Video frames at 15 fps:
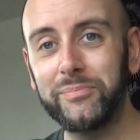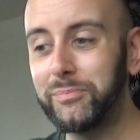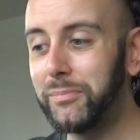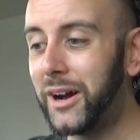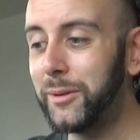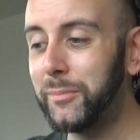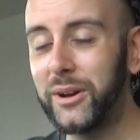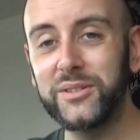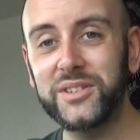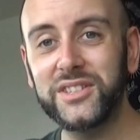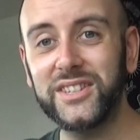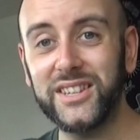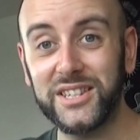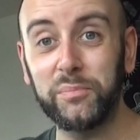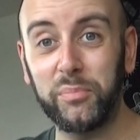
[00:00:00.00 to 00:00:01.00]
my
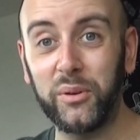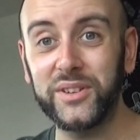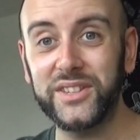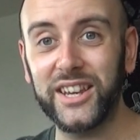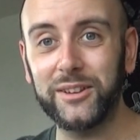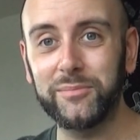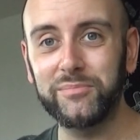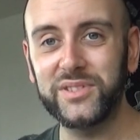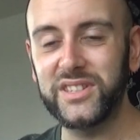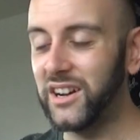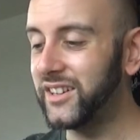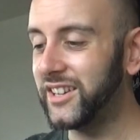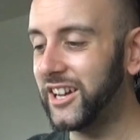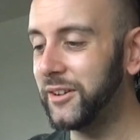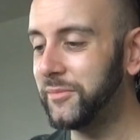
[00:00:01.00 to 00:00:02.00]
most disappointing
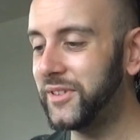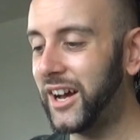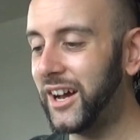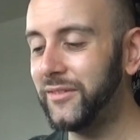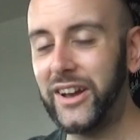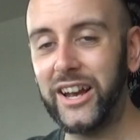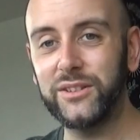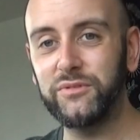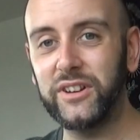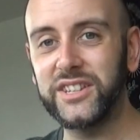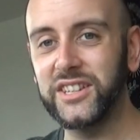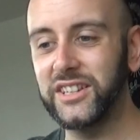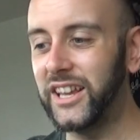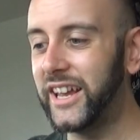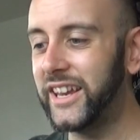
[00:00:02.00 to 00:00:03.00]
cider that I've had
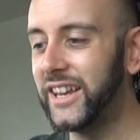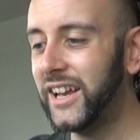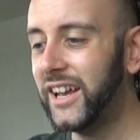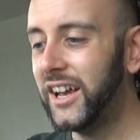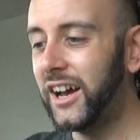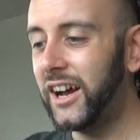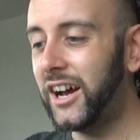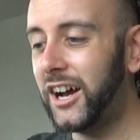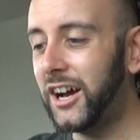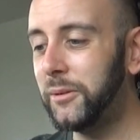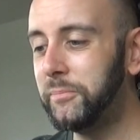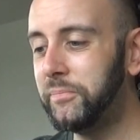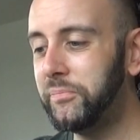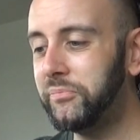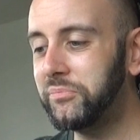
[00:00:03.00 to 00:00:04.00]
recently.
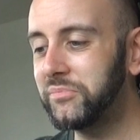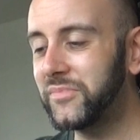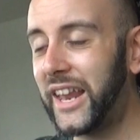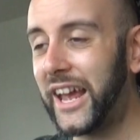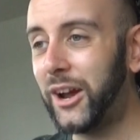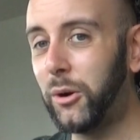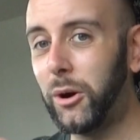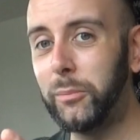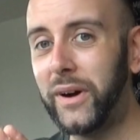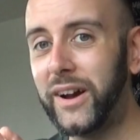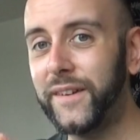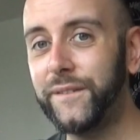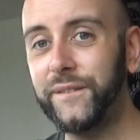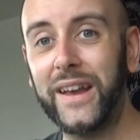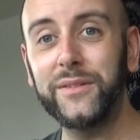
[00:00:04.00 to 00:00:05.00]
Um, now, on
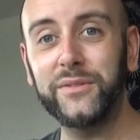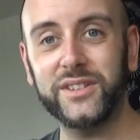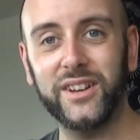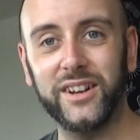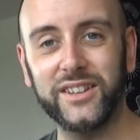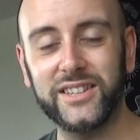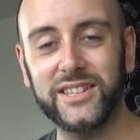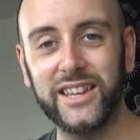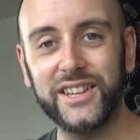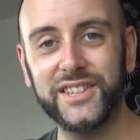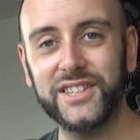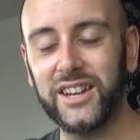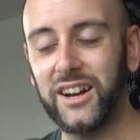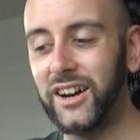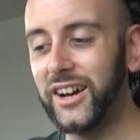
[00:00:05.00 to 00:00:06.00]
my favourite ciders
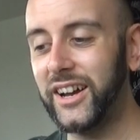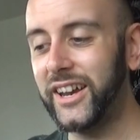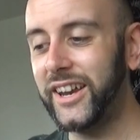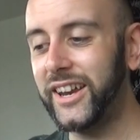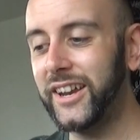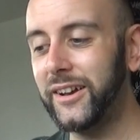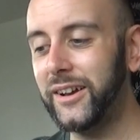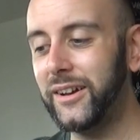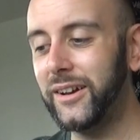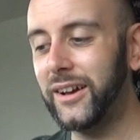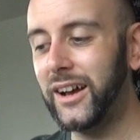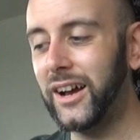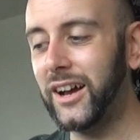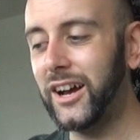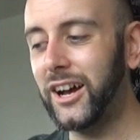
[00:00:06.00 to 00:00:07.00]
list, I
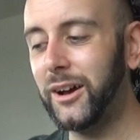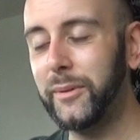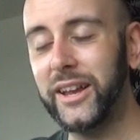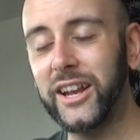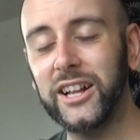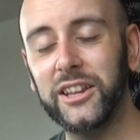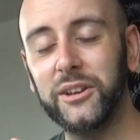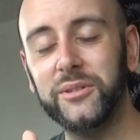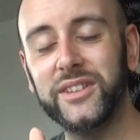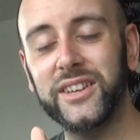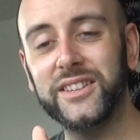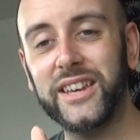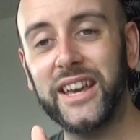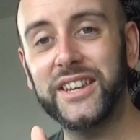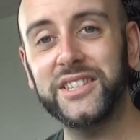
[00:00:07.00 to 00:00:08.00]
uh,
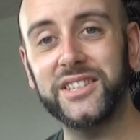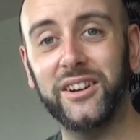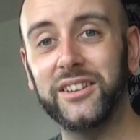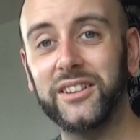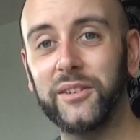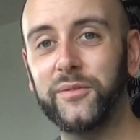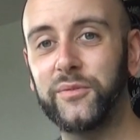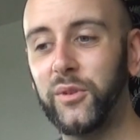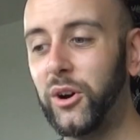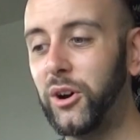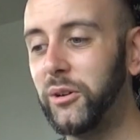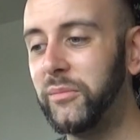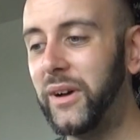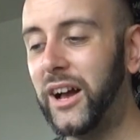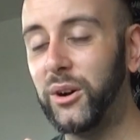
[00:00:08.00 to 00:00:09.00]
included a cider
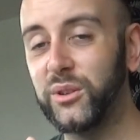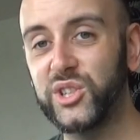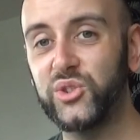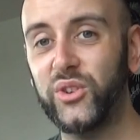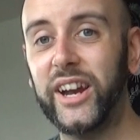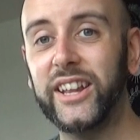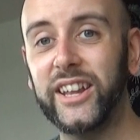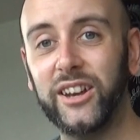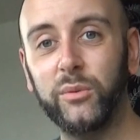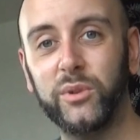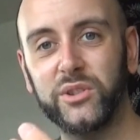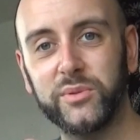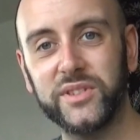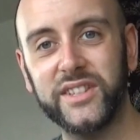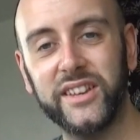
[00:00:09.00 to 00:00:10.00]
from Australia,
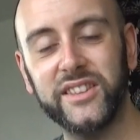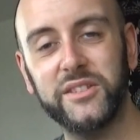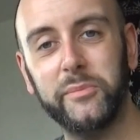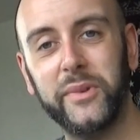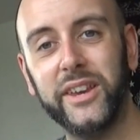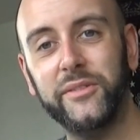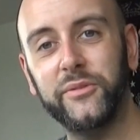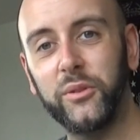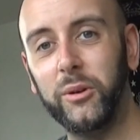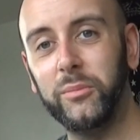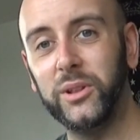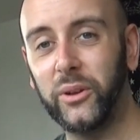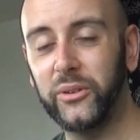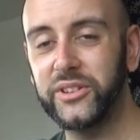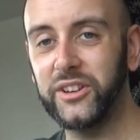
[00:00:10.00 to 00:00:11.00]
which was sent to me
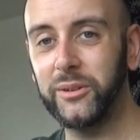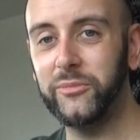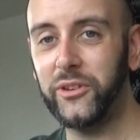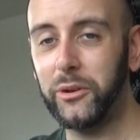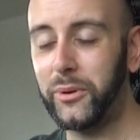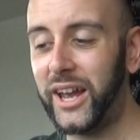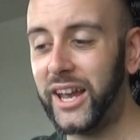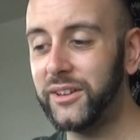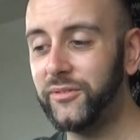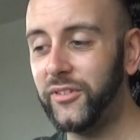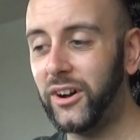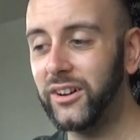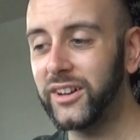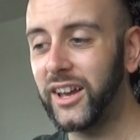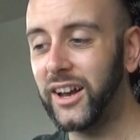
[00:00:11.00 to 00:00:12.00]
from long-time viewer Ed
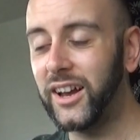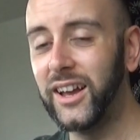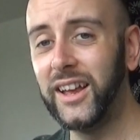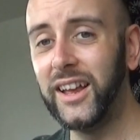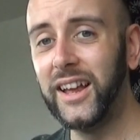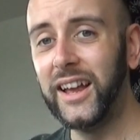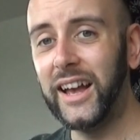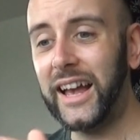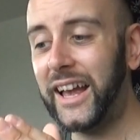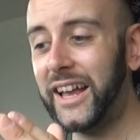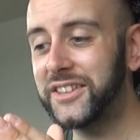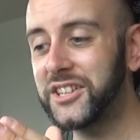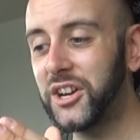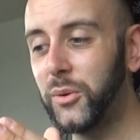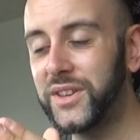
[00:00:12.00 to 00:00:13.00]
Varga.
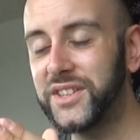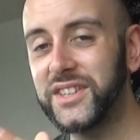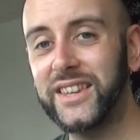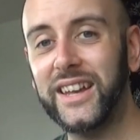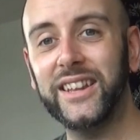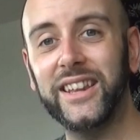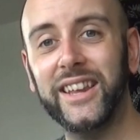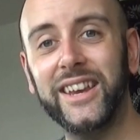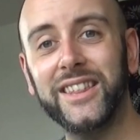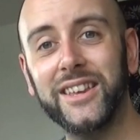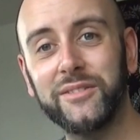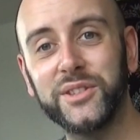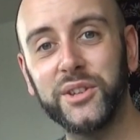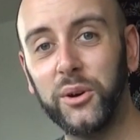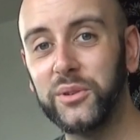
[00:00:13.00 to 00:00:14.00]
And coincidentally, there is